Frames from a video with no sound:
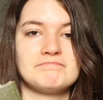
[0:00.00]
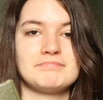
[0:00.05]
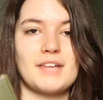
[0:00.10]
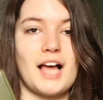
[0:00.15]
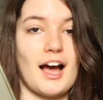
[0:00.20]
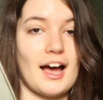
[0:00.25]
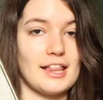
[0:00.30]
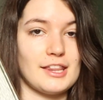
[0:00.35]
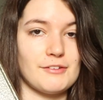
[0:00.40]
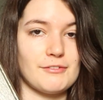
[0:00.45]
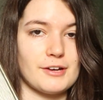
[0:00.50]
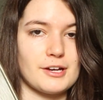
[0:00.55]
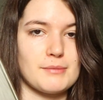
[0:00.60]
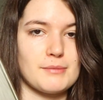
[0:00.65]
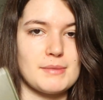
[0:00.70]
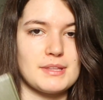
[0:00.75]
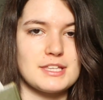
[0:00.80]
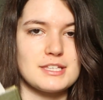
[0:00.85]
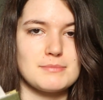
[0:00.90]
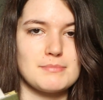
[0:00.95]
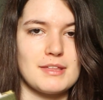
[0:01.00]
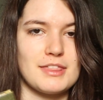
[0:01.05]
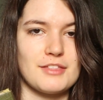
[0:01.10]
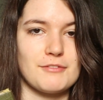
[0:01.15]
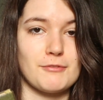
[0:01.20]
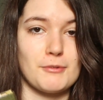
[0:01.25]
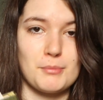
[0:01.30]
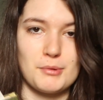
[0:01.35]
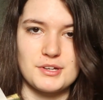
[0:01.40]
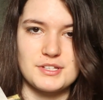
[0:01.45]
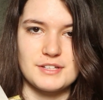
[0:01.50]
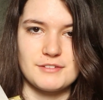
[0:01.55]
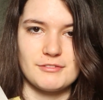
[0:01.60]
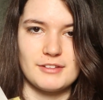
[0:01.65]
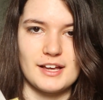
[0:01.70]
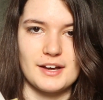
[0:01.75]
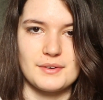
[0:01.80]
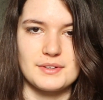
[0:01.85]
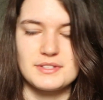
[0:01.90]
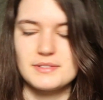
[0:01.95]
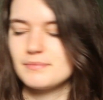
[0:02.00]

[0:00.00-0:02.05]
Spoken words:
highly recommend this method for pressing flowers.